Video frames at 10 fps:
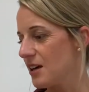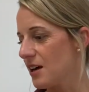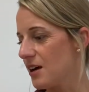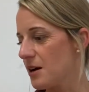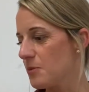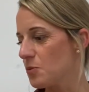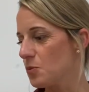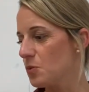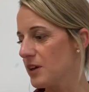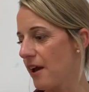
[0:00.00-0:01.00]
Um,
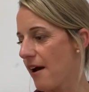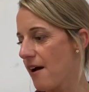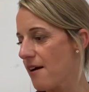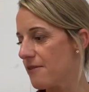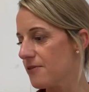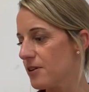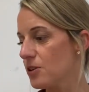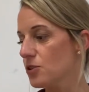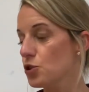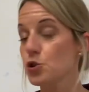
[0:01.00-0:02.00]
we have
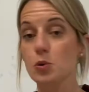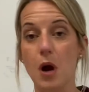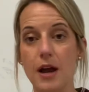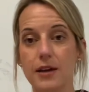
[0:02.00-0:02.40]
dry